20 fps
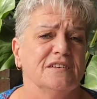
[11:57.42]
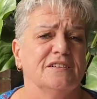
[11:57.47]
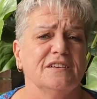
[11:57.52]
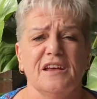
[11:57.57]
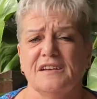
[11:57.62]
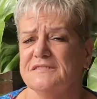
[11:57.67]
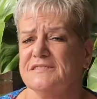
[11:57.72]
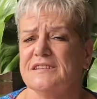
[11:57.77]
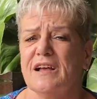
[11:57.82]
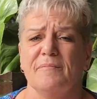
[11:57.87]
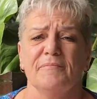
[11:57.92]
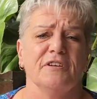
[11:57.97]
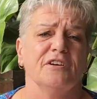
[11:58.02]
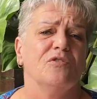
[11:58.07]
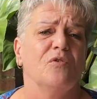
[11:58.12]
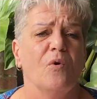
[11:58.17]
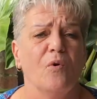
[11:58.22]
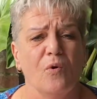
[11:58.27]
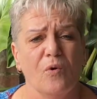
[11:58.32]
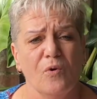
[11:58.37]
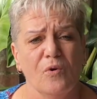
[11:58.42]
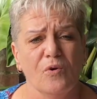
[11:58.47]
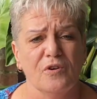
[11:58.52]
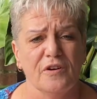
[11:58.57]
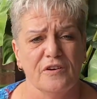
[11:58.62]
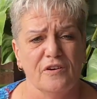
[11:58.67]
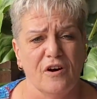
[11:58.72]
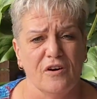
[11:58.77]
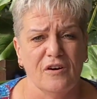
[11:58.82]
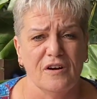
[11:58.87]
get something
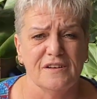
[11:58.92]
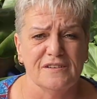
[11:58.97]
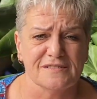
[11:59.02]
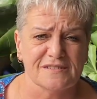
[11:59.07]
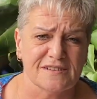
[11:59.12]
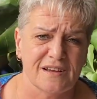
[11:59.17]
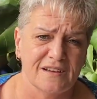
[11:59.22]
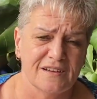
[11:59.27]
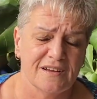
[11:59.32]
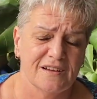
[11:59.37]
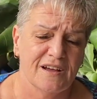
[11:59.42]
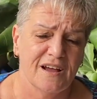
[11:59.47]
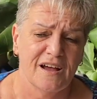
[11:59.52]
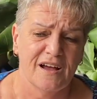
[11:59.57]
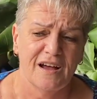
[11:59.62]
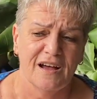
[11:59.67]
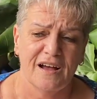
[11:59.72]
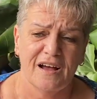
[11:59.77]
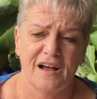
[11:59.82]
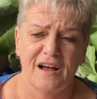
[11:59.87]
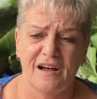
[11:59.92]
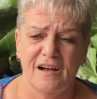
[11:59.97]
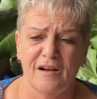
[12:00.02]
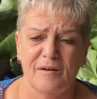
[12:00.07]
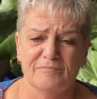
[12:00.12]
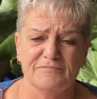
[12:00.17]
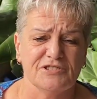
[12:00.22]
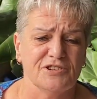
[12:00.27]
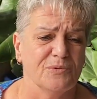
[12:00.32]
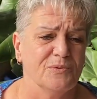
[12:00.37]
organised
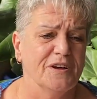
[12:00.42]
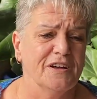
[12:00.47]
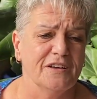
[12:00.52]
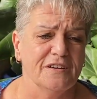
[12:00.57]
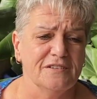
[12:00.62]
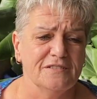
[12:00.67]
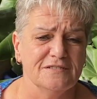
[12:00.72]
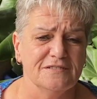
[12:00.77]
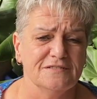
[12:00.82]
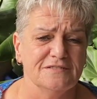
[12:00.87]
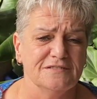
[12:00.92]
to eat